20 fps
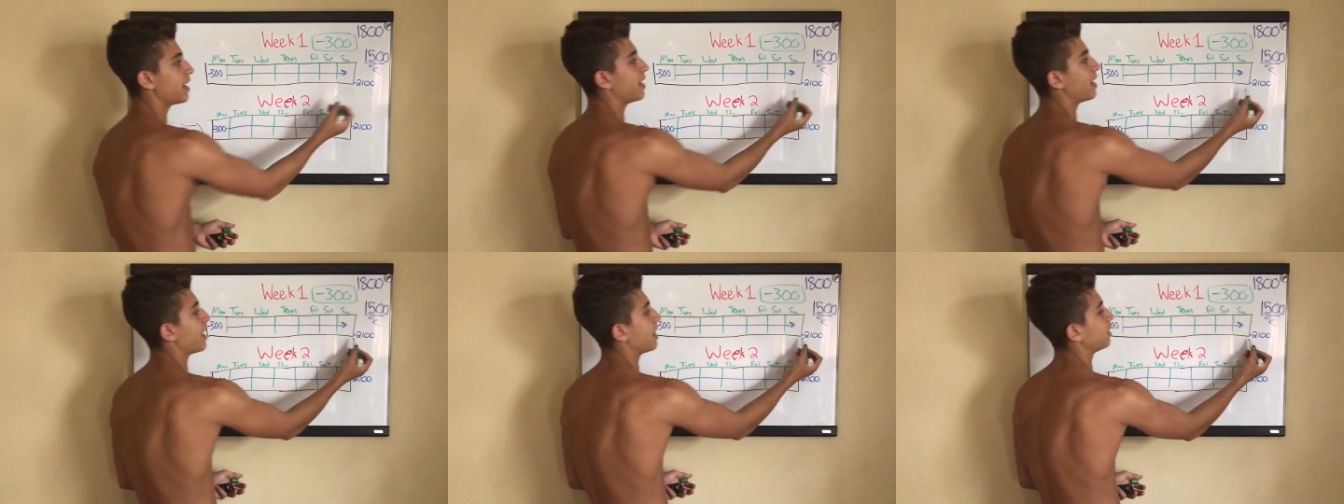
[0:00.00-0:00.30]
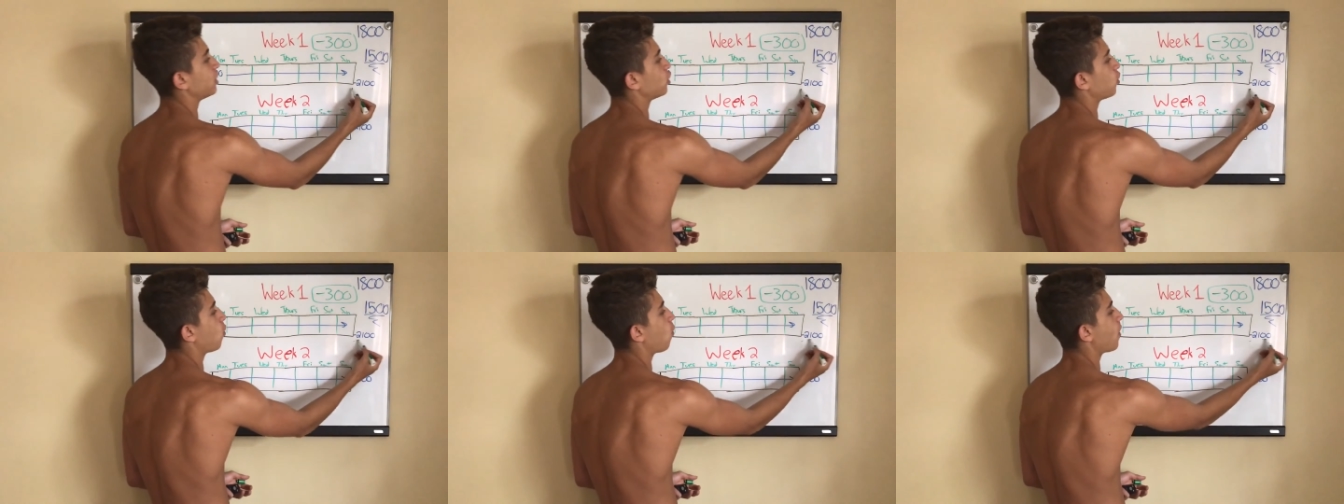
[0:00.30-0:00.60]
in
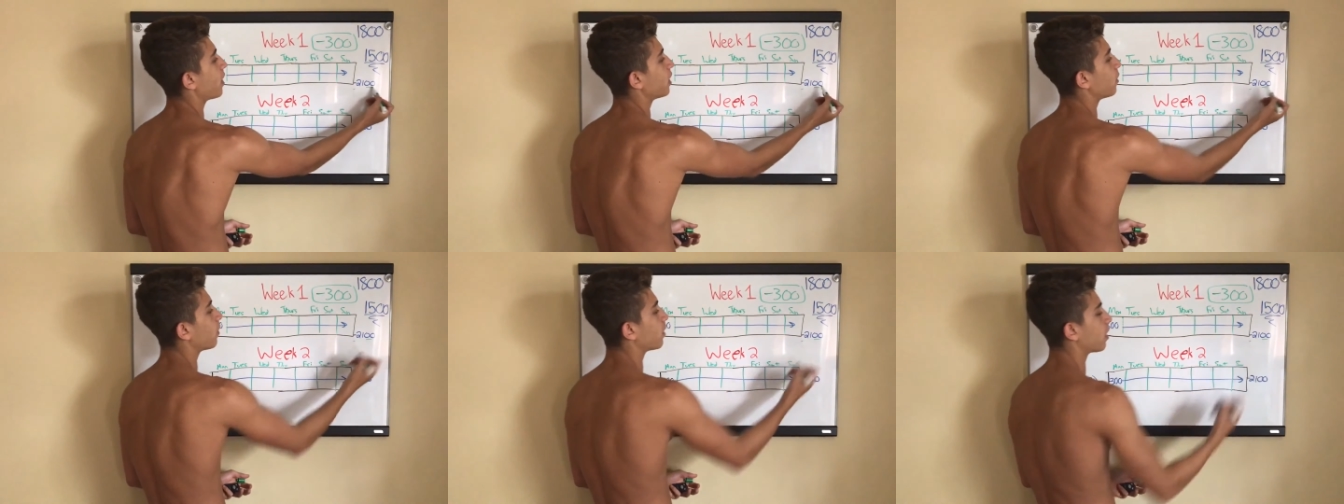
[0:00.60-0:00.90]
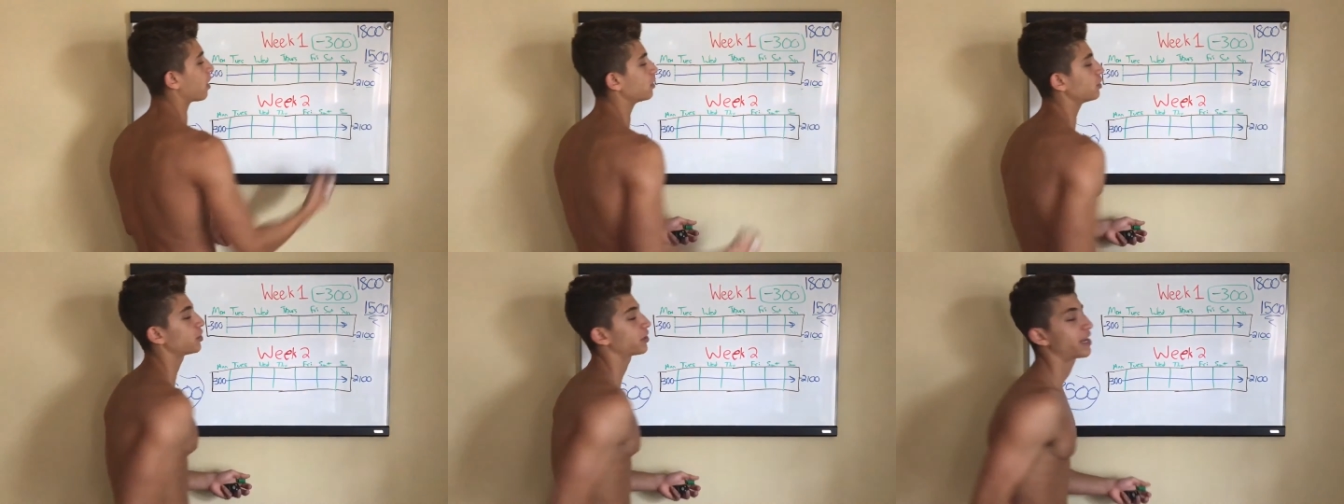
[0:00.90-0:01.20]
a
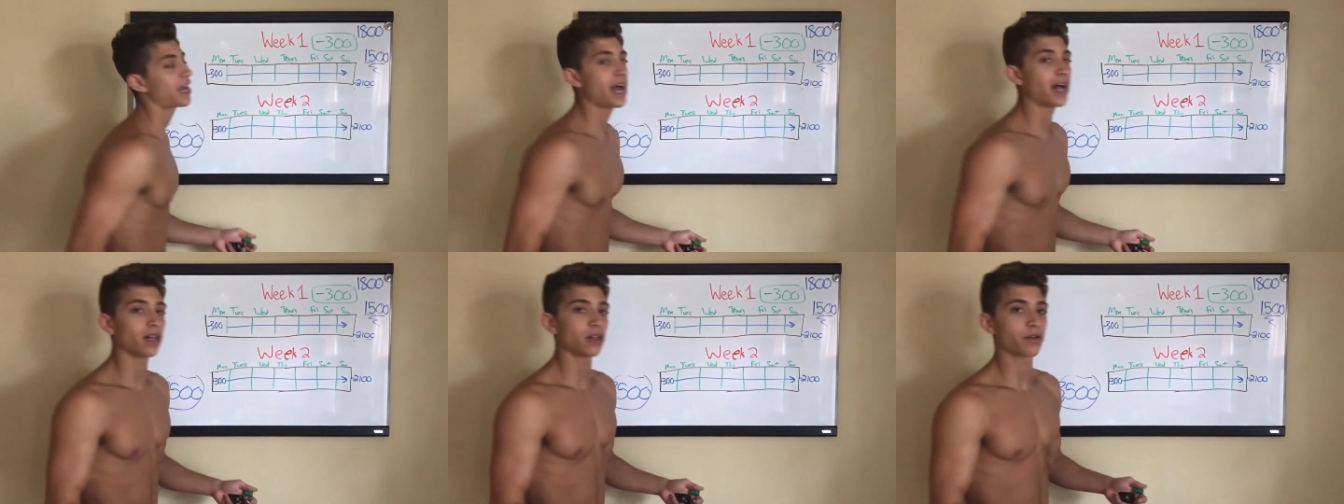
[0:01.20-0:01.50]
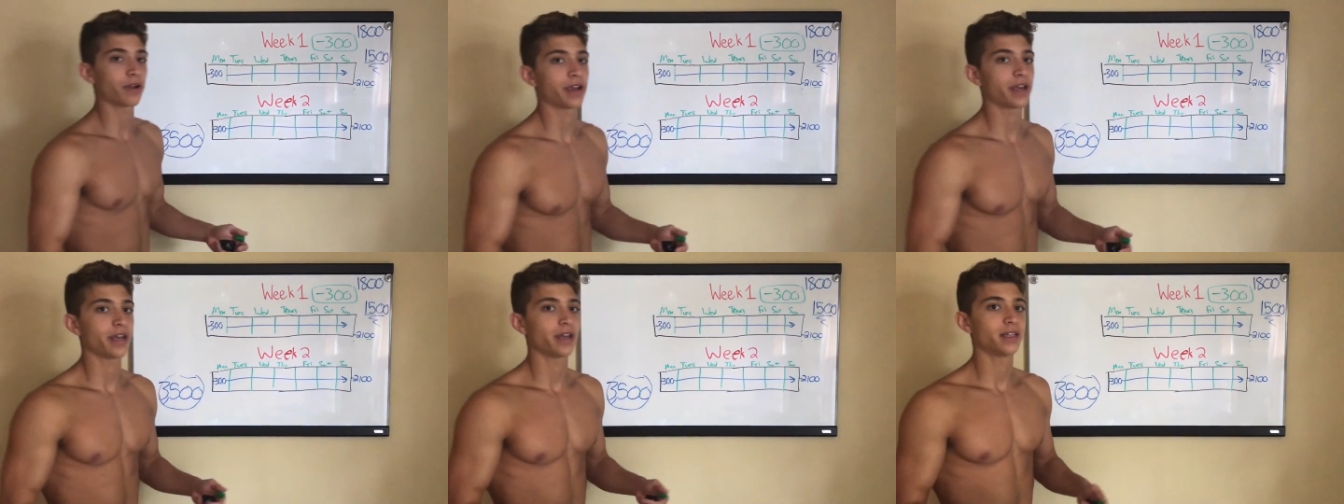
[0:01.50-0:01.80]
twenty-one hundred
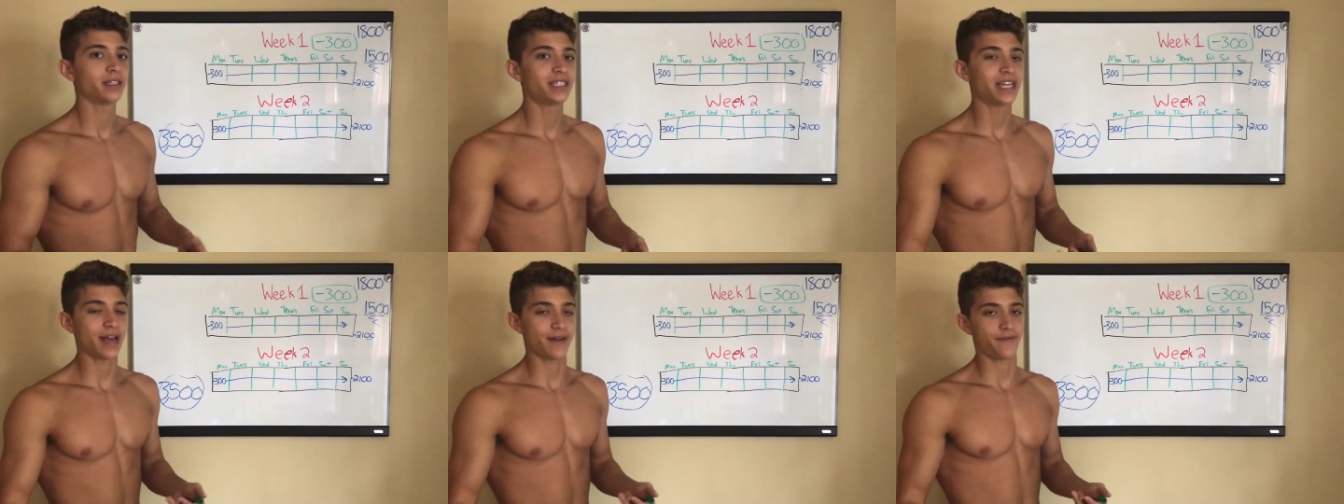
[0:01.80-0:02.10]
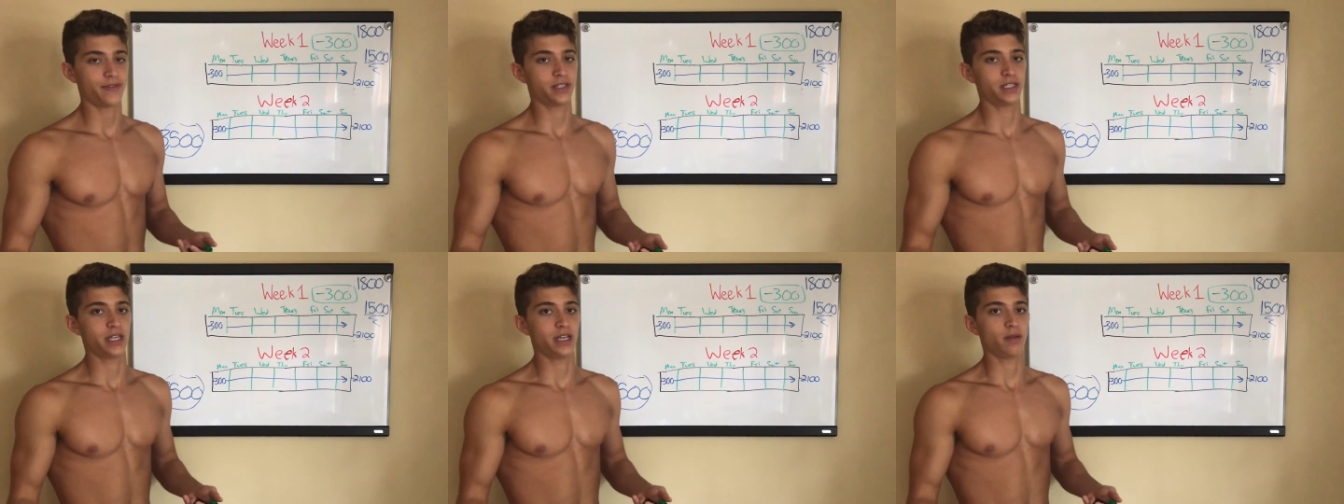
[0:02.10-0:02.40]
calorie
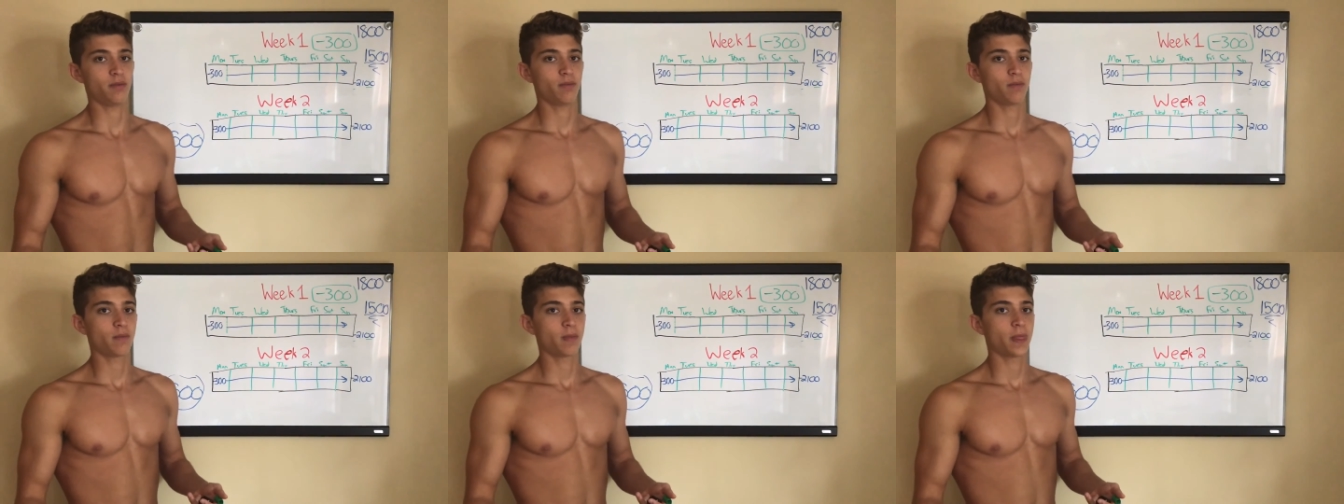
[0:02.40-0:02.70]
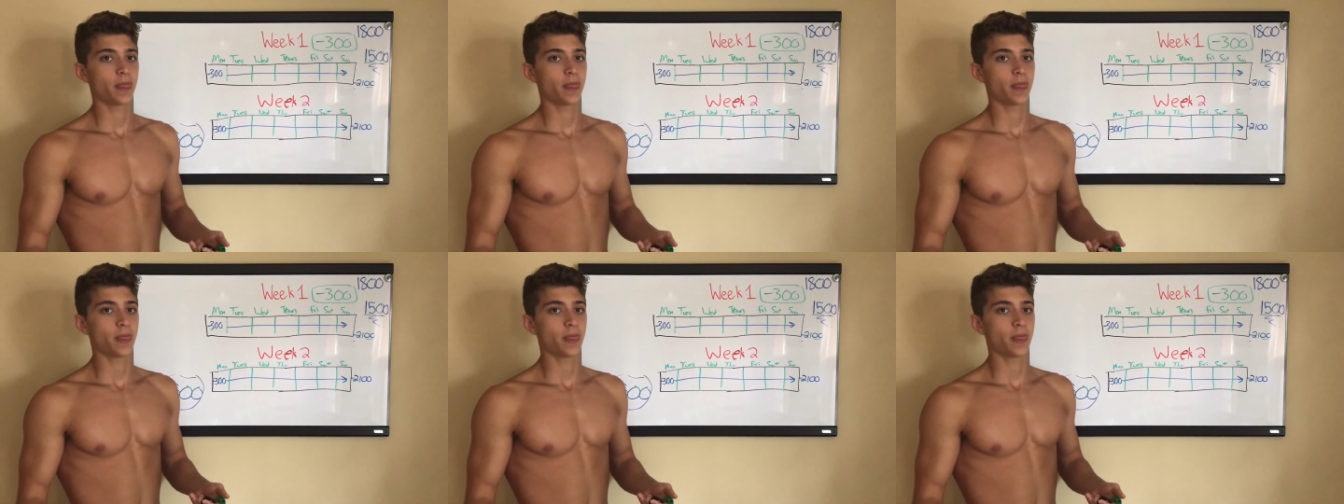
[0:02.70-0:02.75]
deficit.